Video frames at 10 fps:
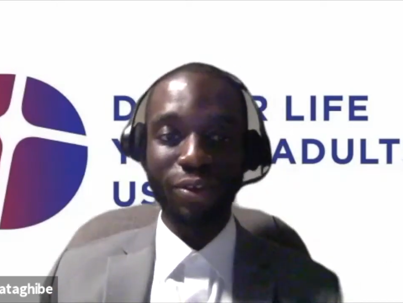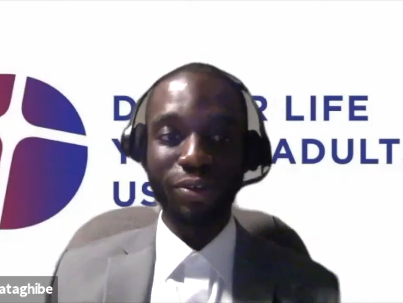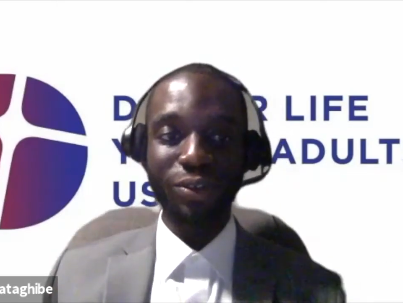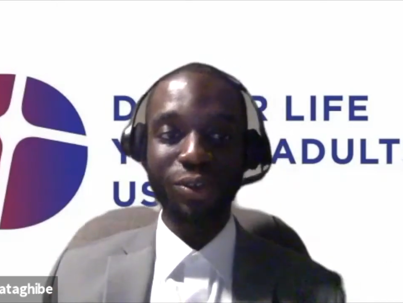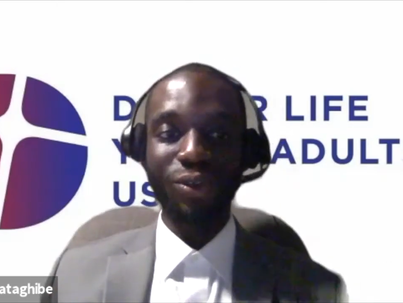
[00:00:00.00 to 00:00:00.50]

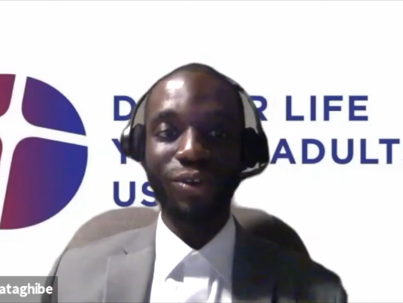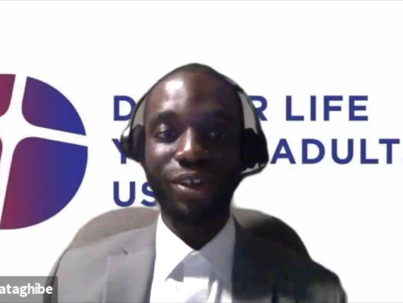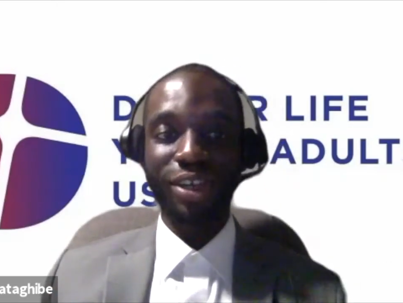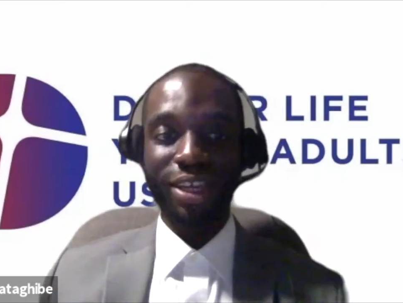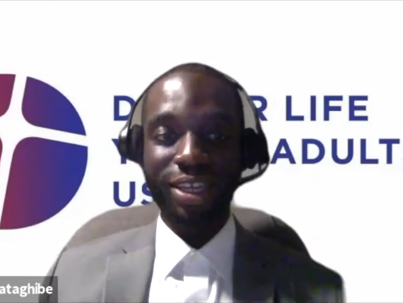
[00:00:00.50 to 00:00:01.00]
So
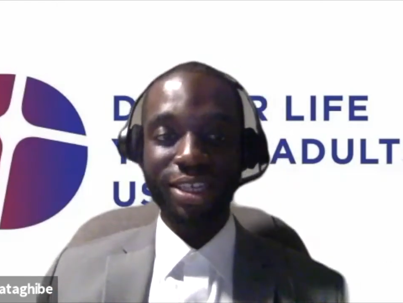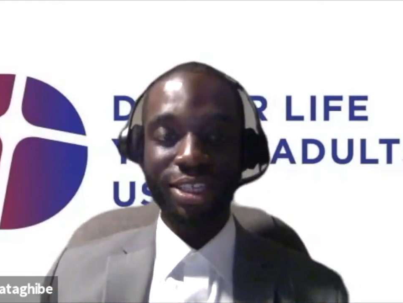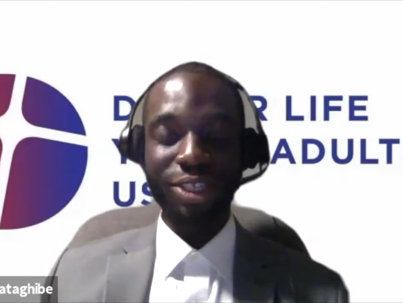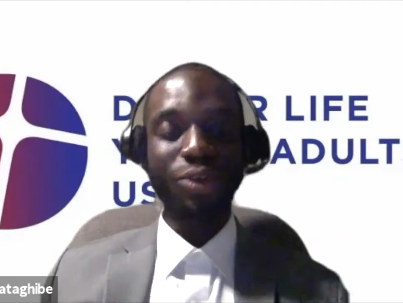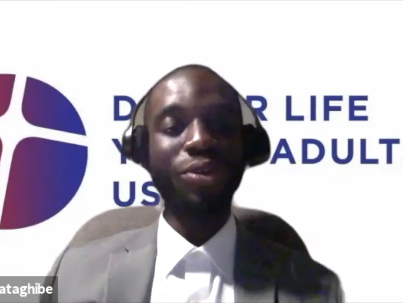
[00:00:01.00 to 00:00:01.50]

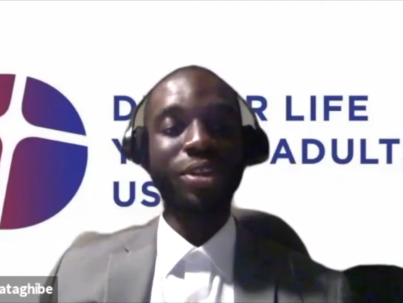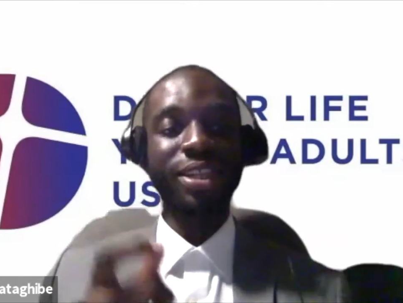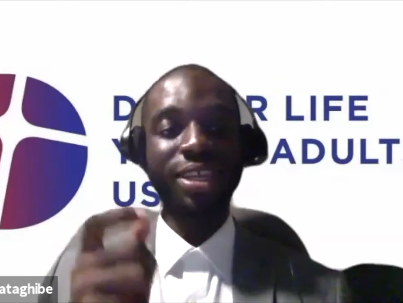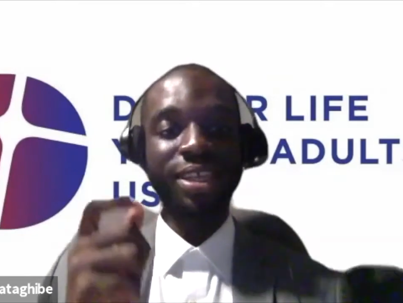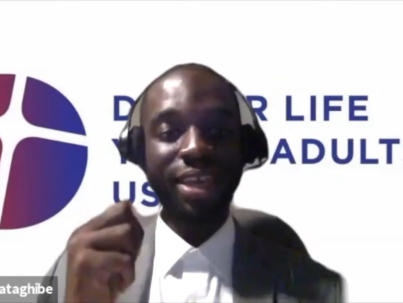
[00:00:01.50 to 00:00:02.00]
the
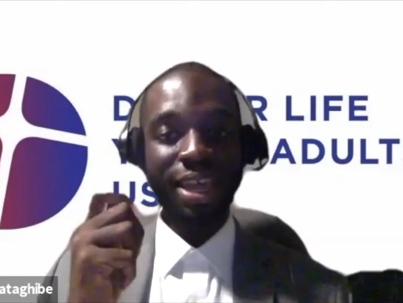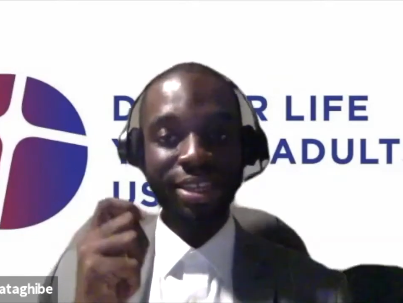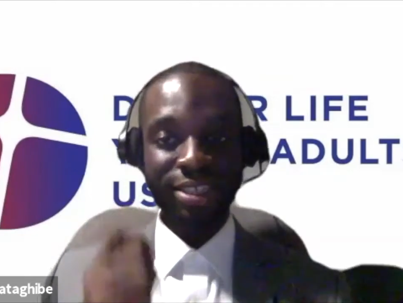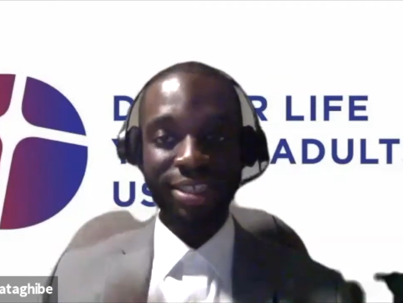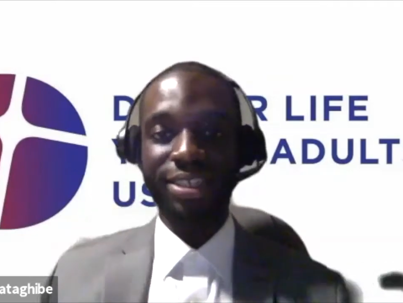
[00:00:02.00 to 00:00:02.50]
only
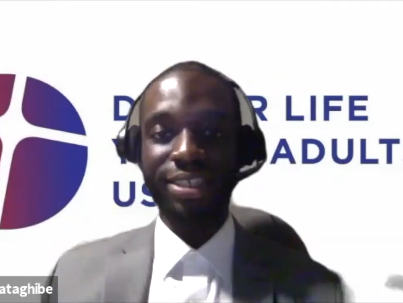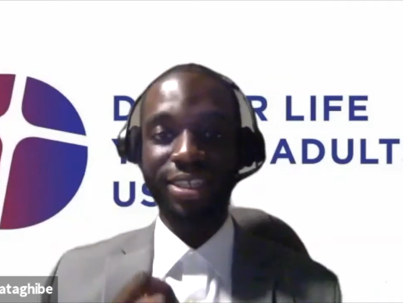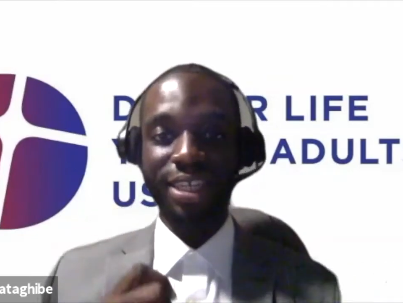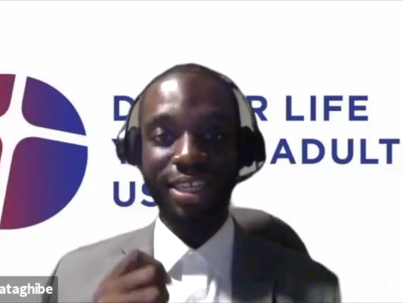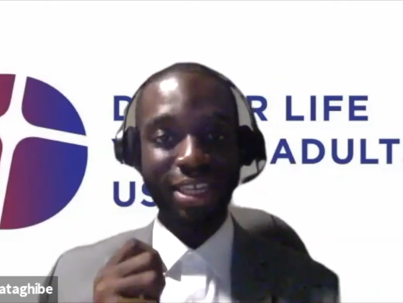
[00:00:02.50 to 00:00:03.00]
entity
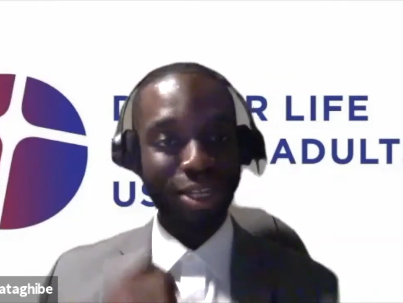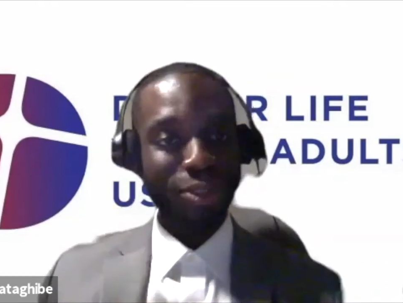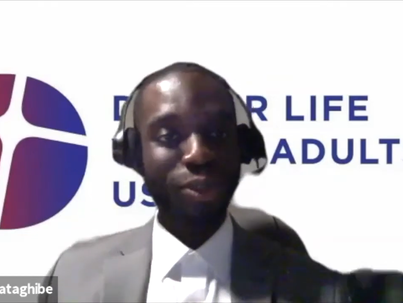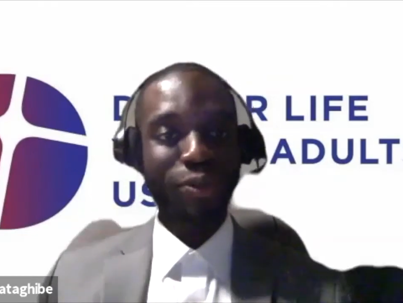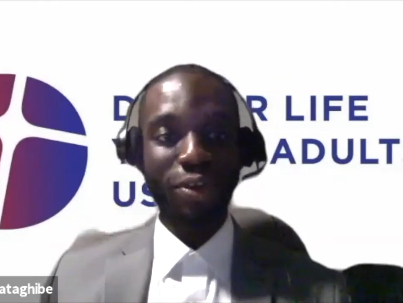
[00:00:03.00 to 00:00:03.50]
that the
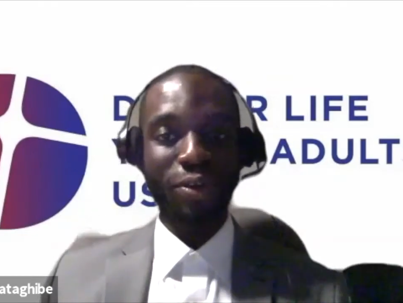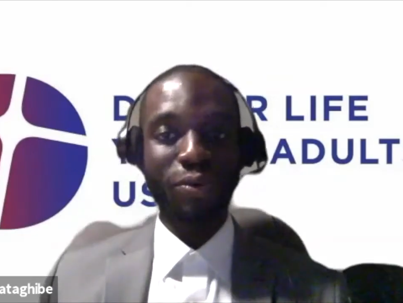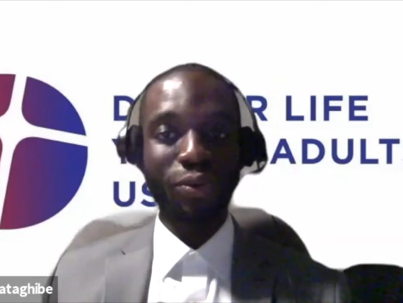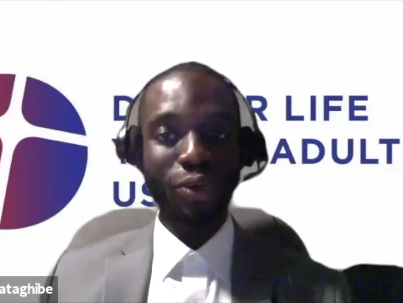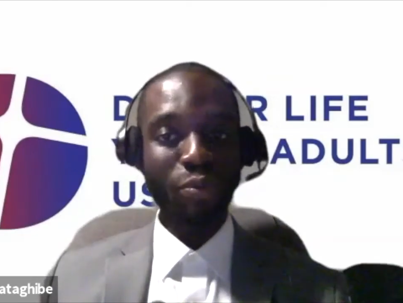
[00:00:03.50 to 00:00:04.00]
gates of hell
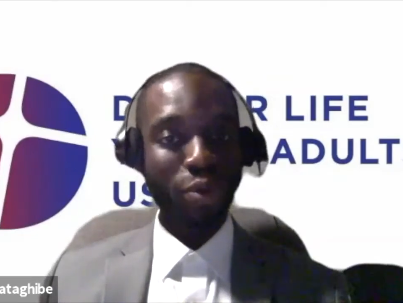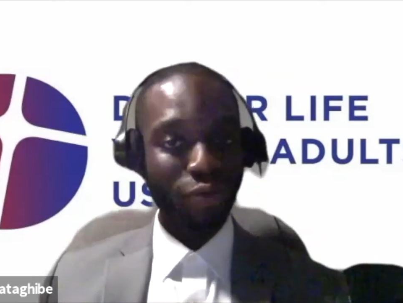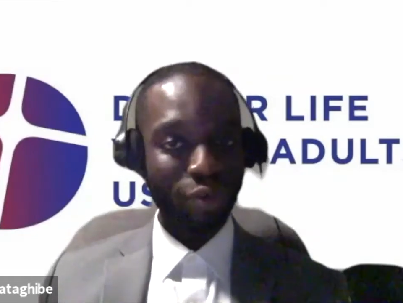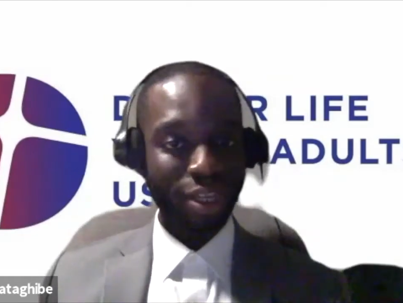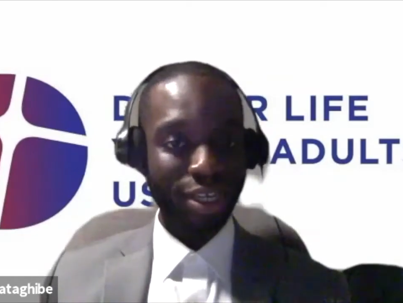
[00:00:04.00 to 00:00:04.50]
will not
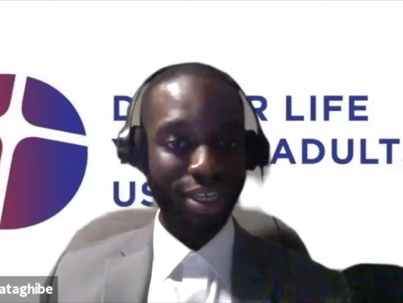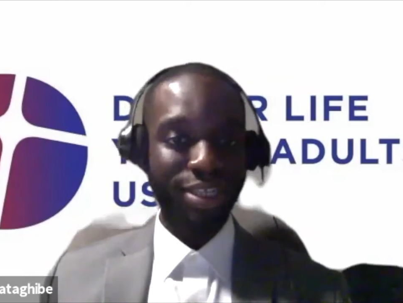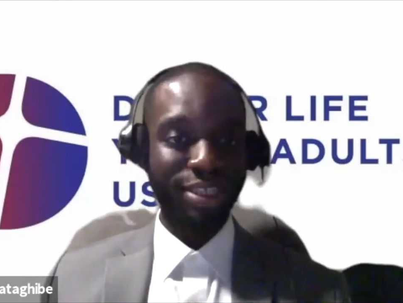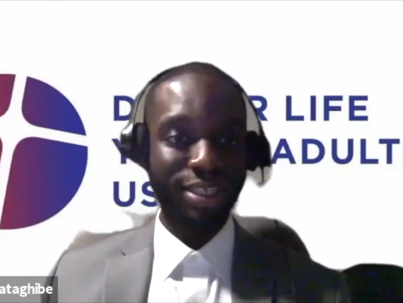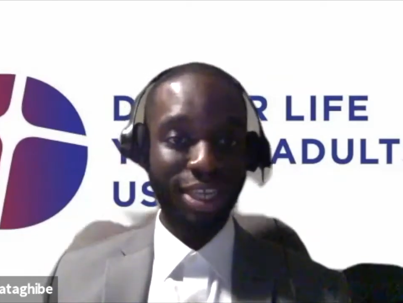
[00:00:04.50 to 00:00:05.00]
prevail
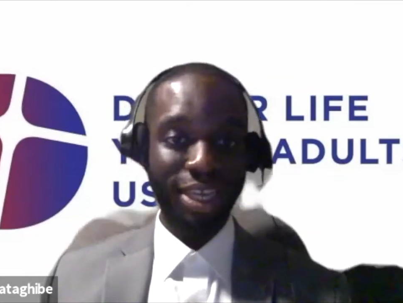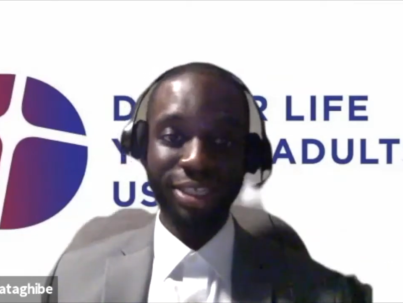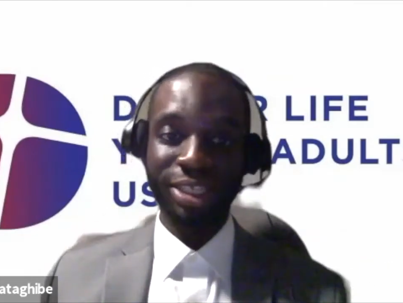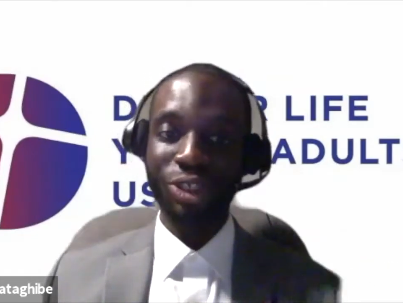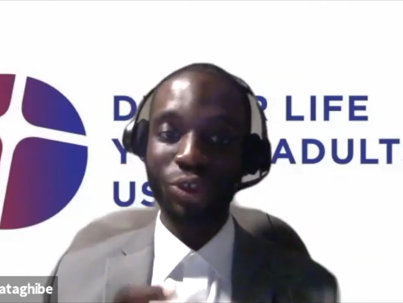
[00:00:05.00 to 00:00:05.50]
against is
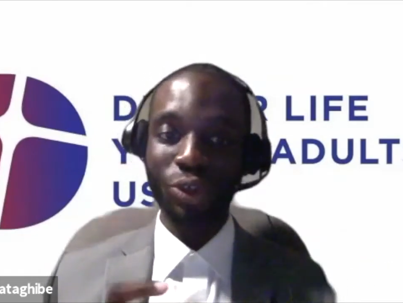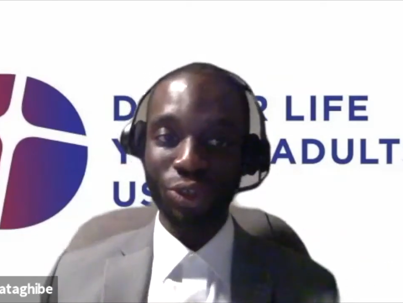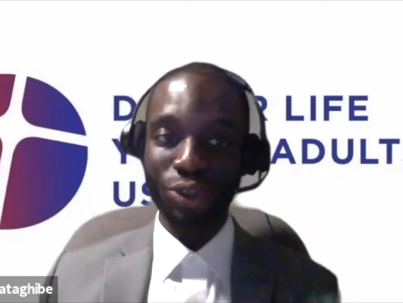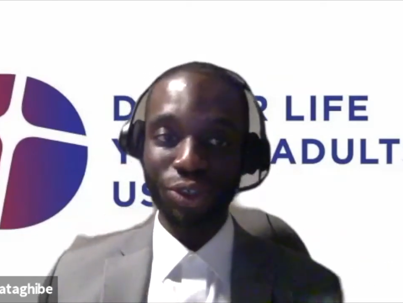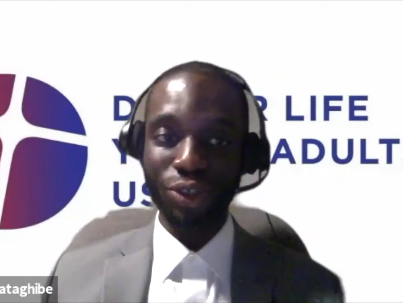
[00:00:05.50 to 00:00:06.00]
the
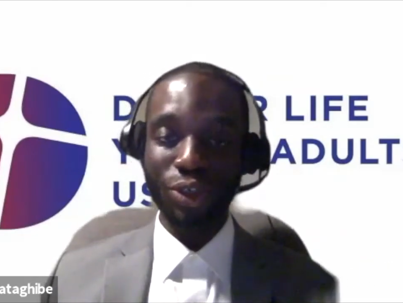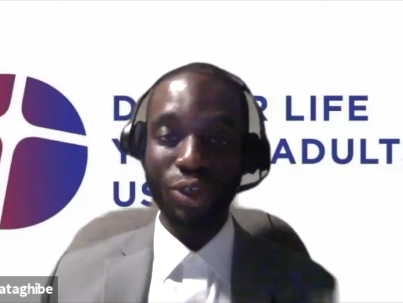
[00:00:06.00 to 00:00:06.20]
church,